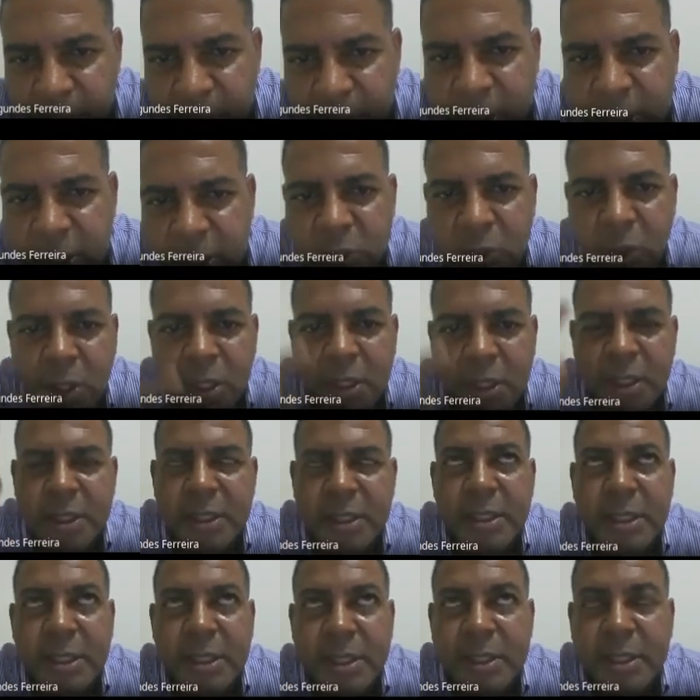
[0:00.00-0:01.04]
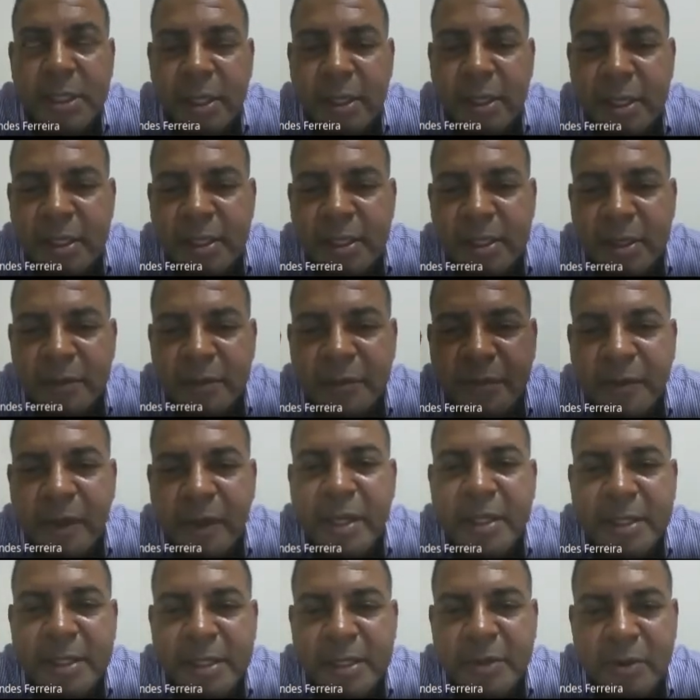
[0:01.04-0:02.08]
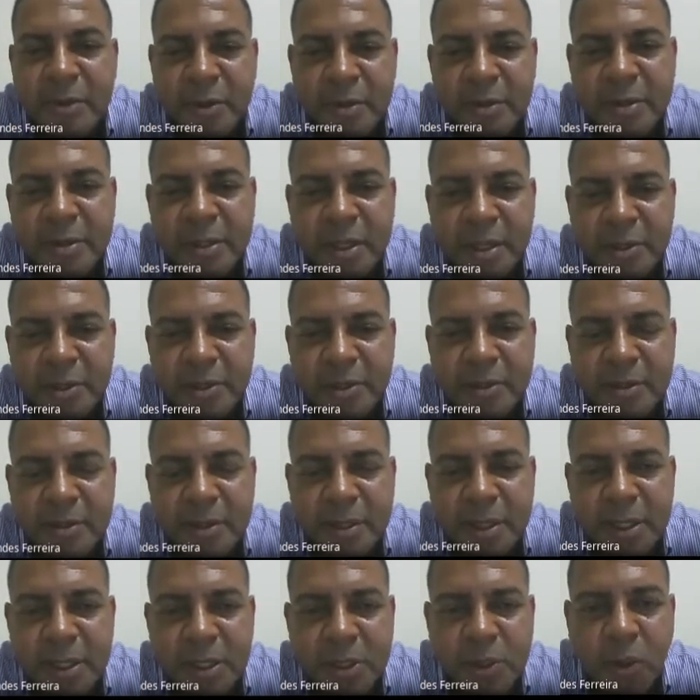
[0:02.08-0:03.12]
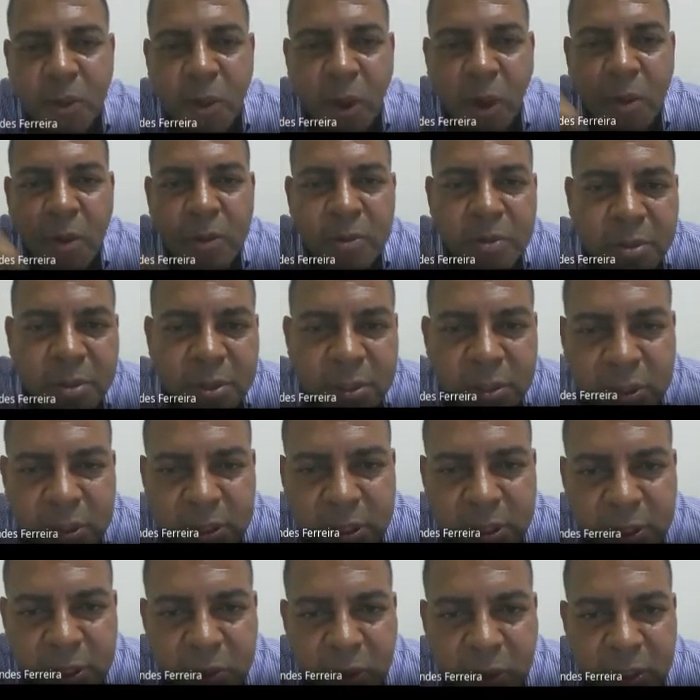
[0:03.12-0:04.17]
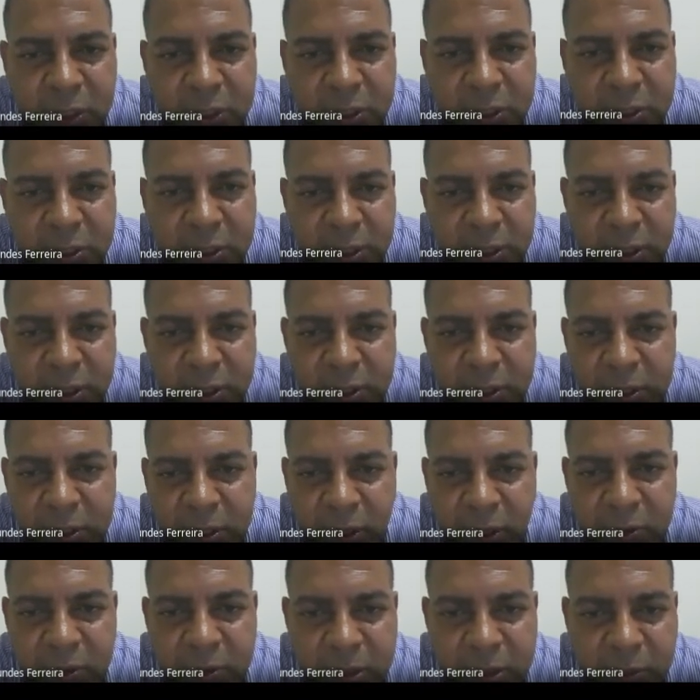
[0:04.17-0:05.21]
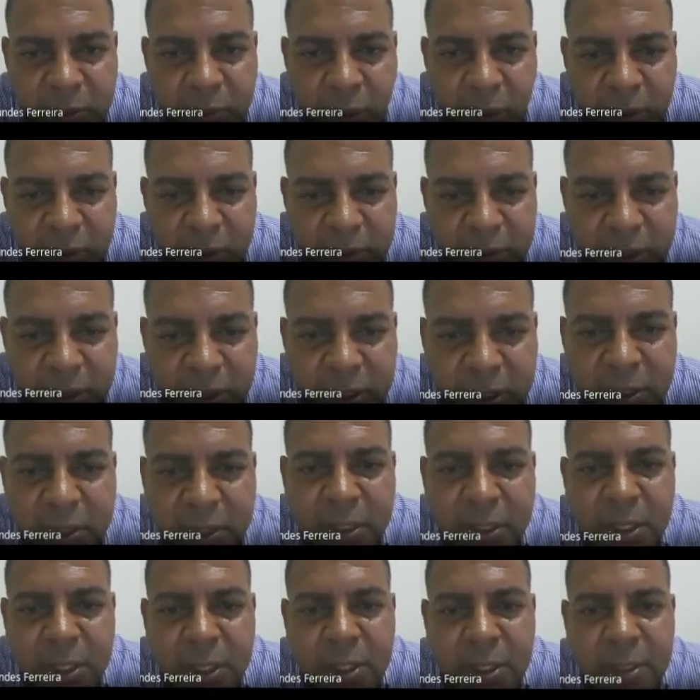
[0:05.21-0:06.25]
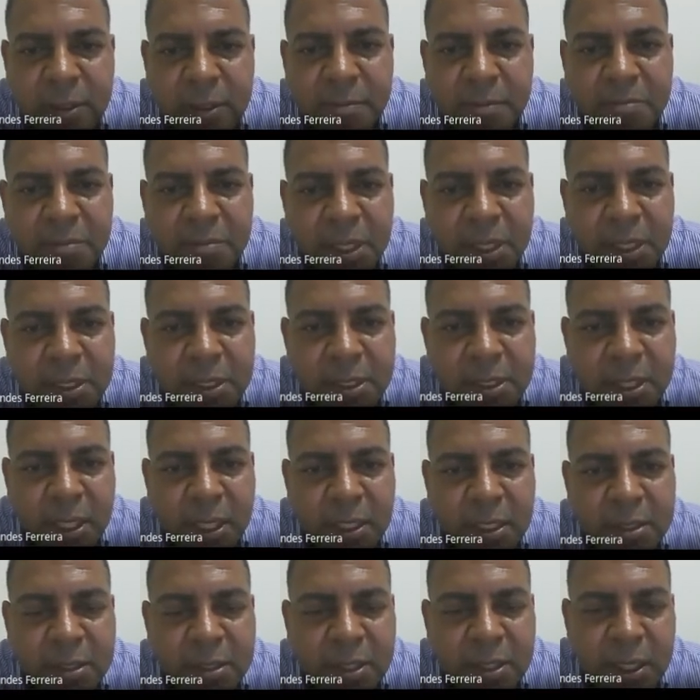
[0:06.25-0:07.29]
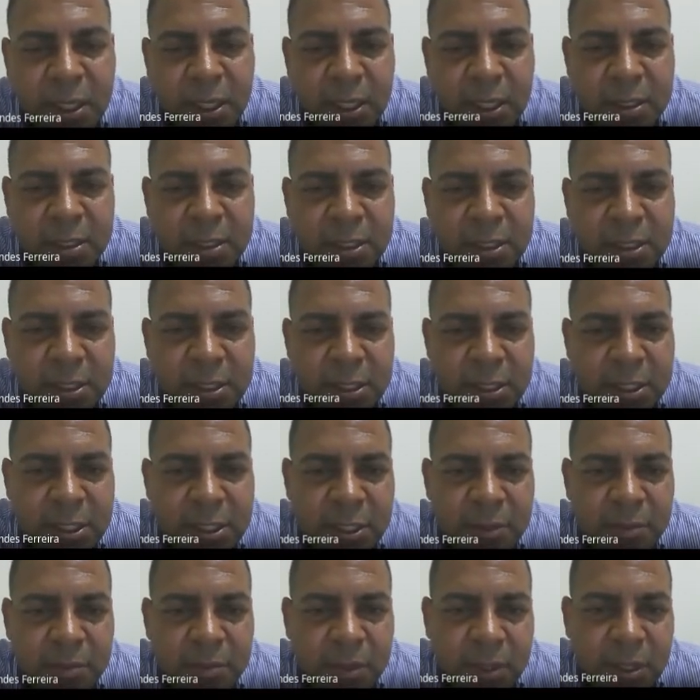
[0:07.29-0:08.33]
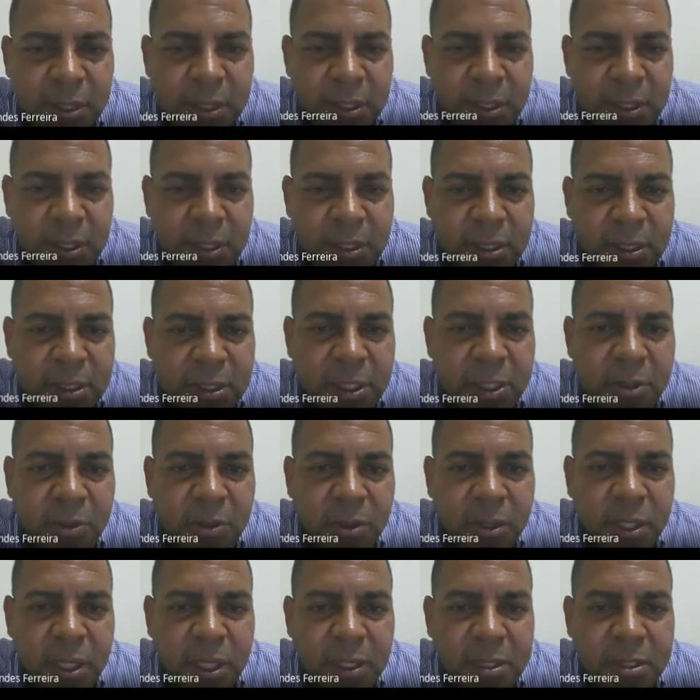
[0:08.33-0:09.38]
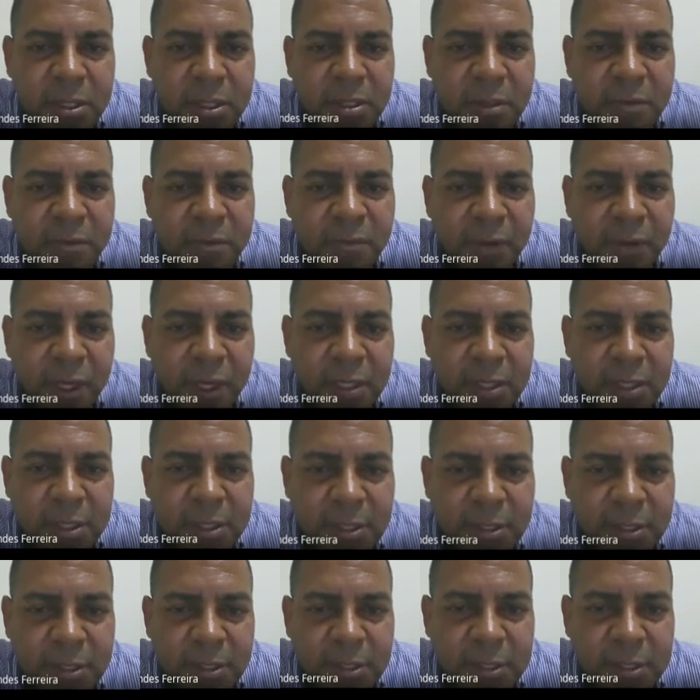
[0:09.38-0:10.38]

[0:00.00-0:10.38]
is a phase synchronization. So all these situations here, all this point here, means that the system synchronized in phase.